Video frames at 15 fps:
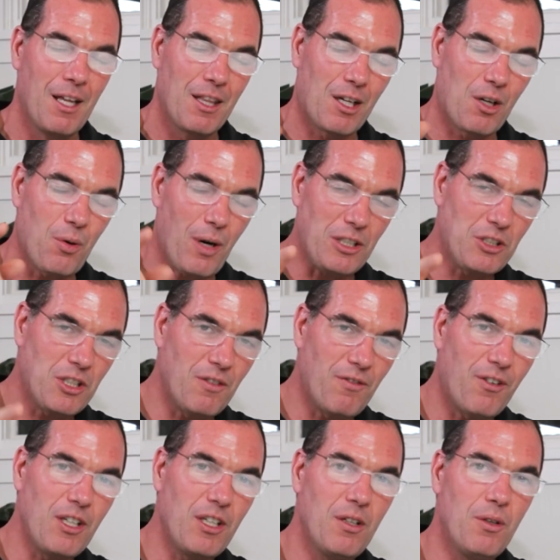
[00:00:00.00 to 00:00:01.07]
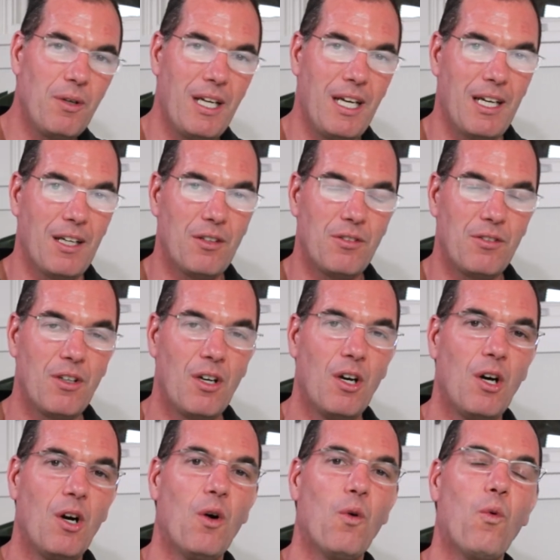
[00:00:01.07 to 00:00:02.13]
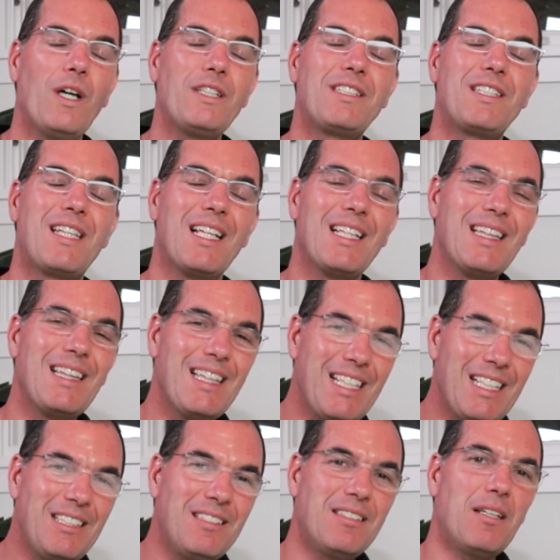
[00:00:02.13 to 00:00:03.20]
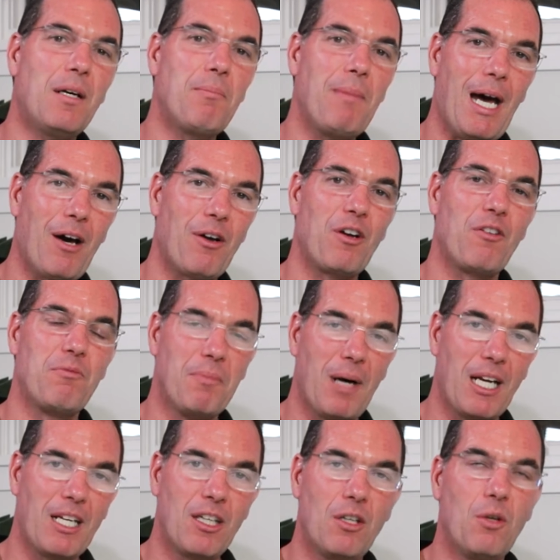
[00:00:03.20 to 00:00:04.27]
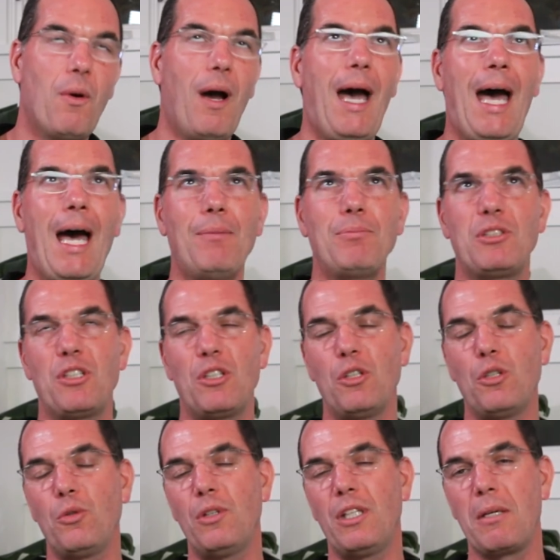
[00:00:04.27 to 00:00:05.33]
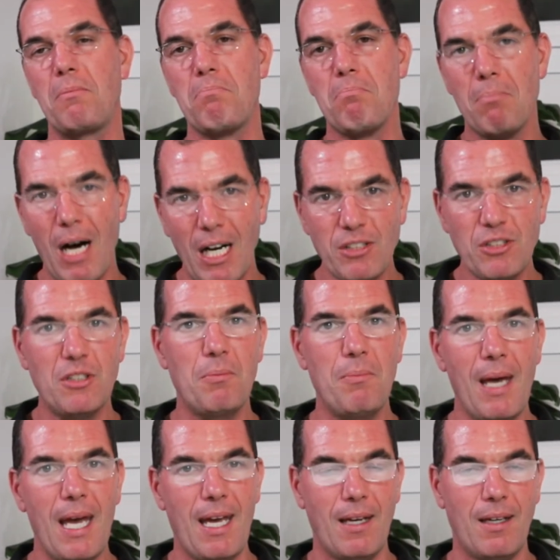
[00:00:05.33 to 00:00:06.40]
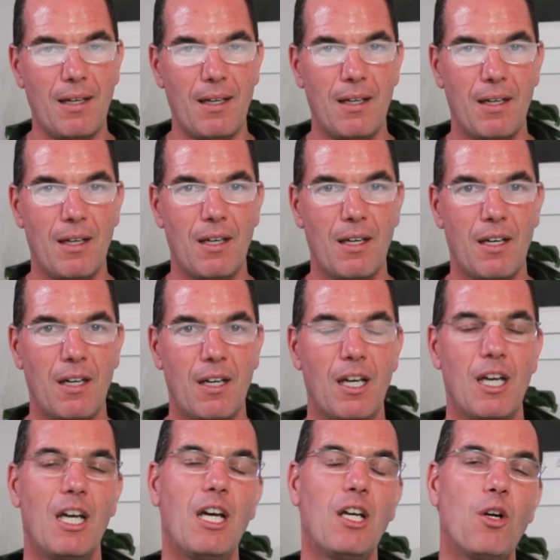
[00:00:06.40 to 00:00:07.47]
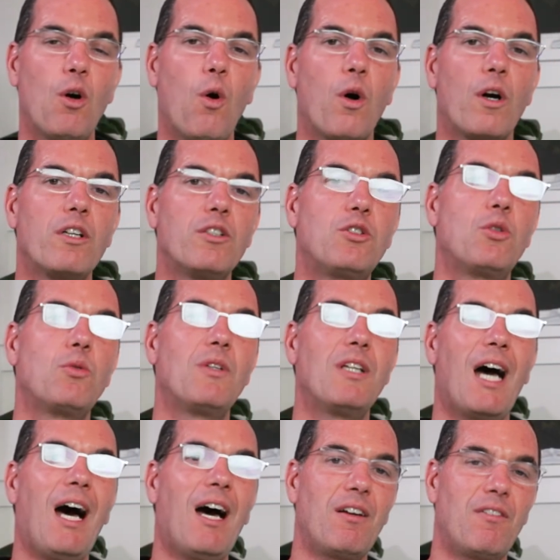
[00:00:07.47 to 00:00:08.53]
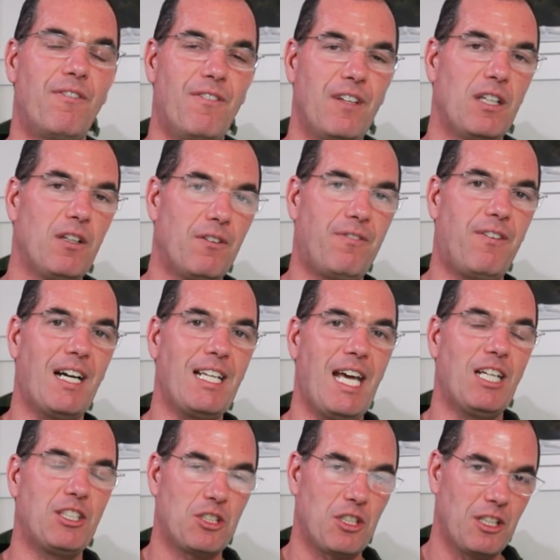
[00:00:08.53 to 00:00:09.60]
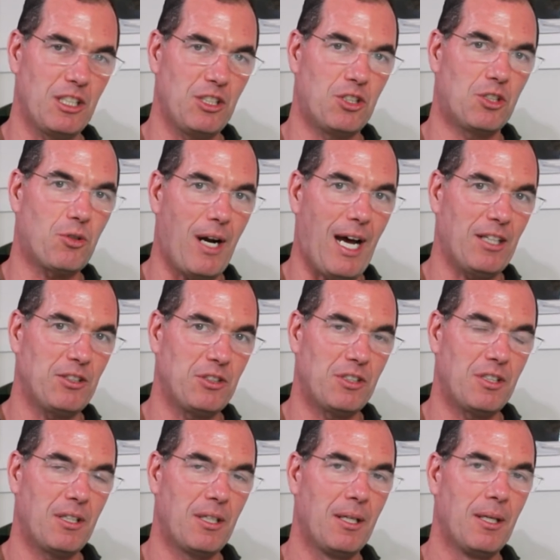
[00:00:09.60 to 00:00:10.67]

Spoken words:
The question for you is, what's the least amount of money you absolutely must make in order to not feel financially stressed?